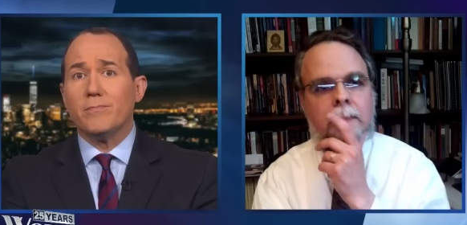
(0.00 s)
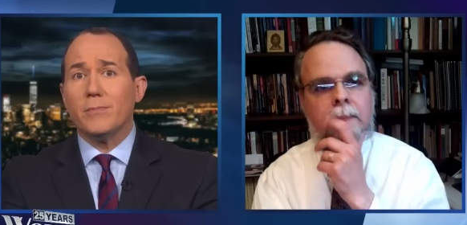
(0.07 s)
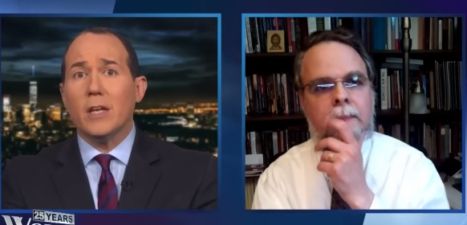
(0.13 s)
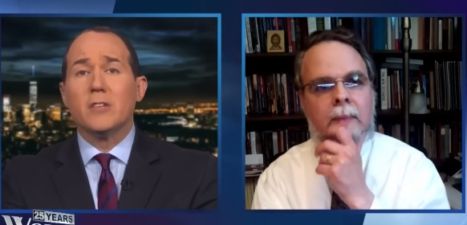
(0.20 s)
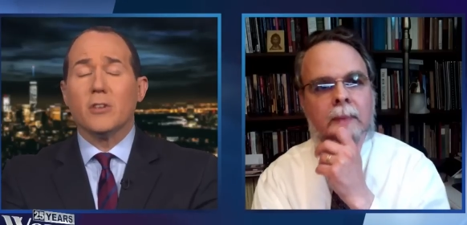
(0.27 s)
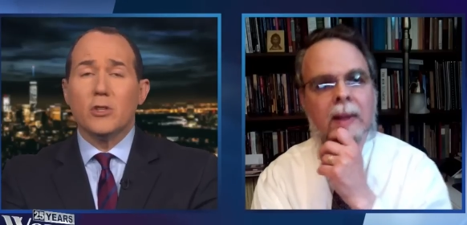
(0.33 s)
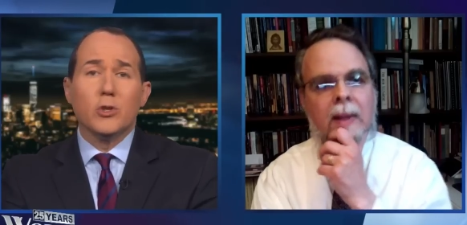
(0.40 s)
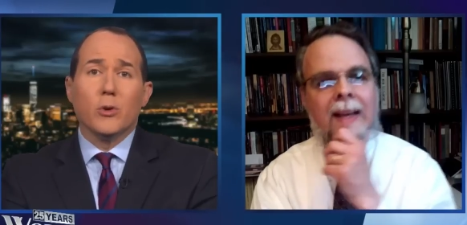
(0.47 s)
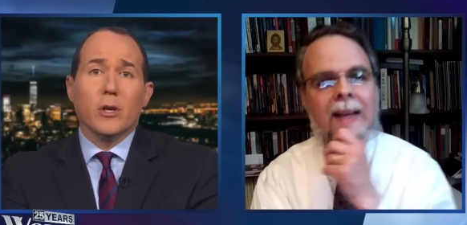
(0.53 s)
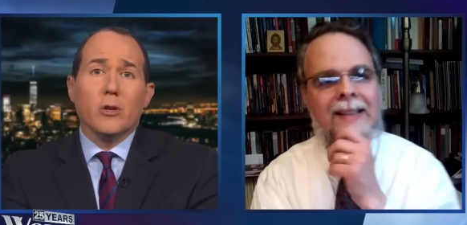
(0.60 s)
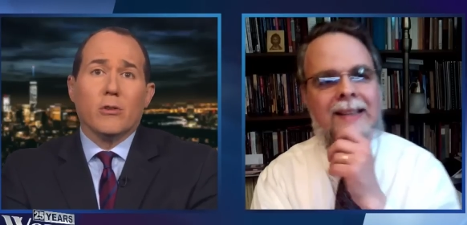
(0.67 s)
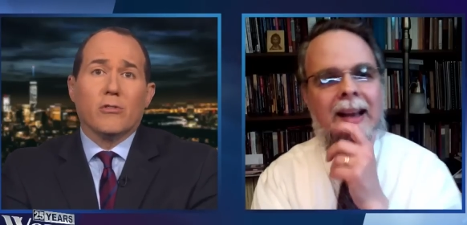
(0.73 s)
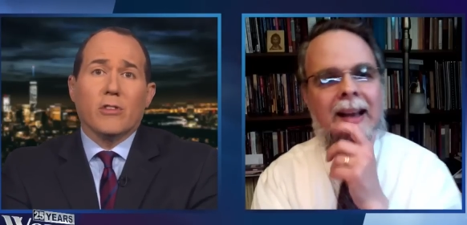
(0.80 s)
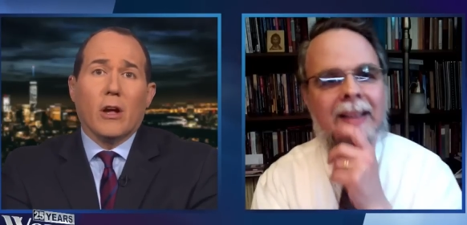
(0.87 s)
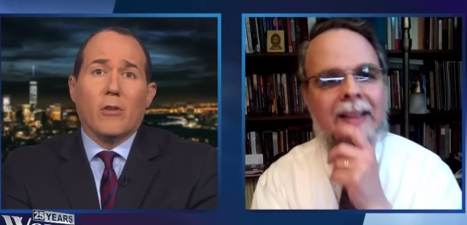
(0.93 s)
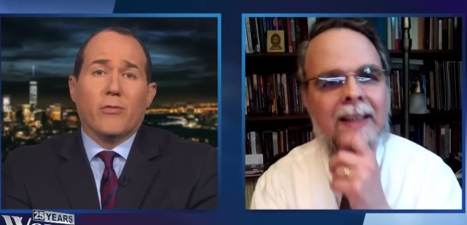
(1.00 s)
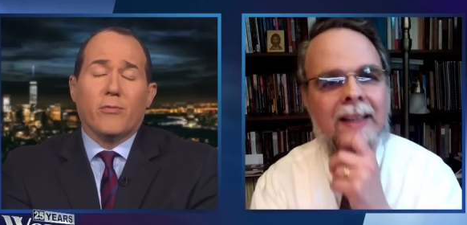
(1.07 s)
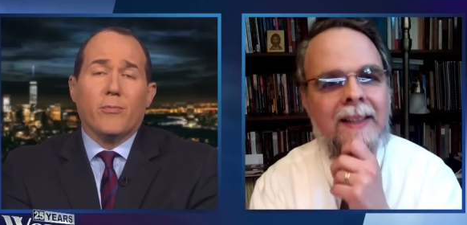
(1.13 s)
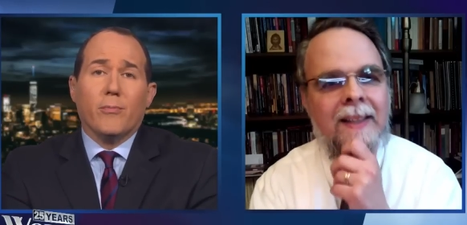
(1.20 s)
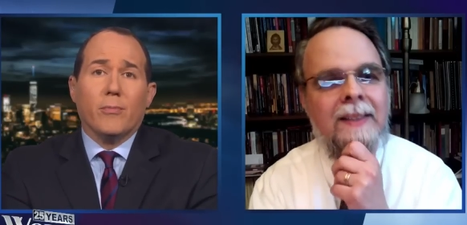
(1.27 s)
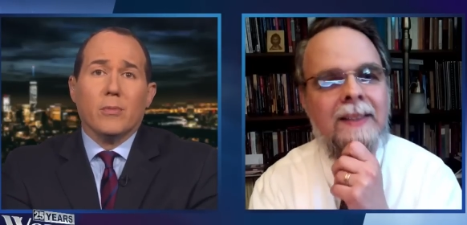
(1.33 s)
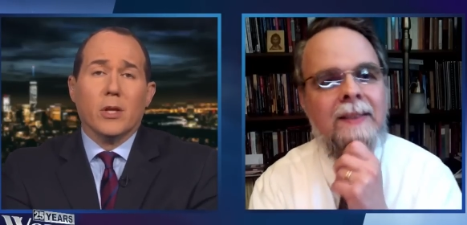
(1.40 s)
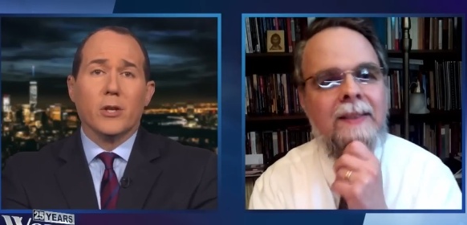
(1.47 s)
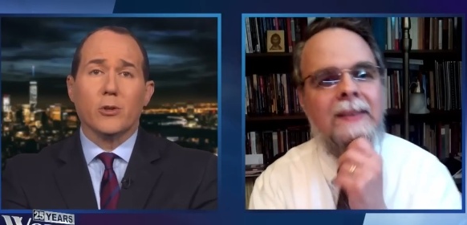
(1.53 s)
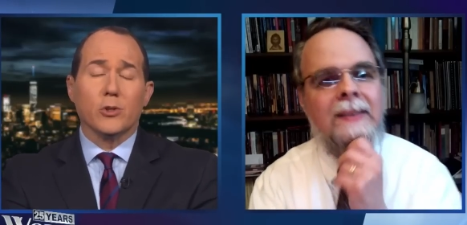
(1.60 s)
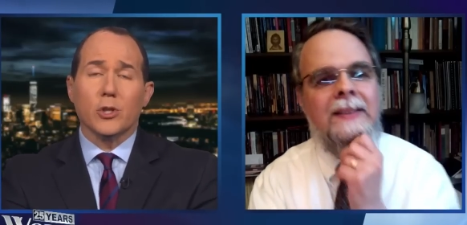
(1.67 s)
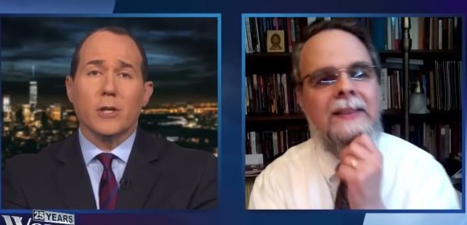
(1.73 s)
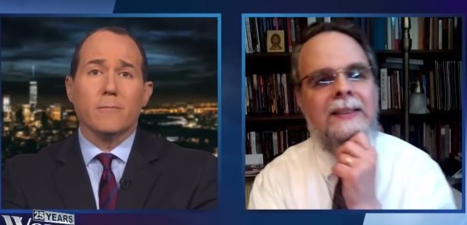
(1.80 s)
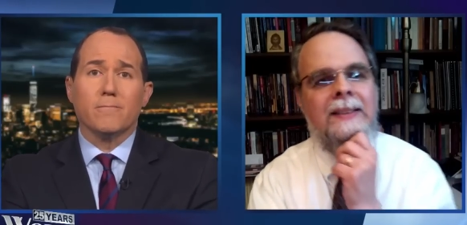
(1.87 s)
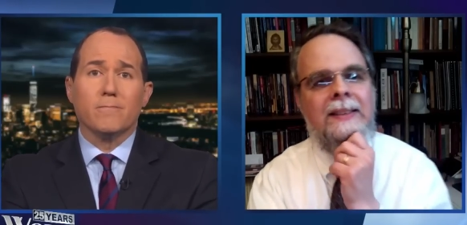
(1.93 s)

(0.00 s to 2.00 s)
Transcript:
Speaker 1: It's a do it yourself exactly. liturgy.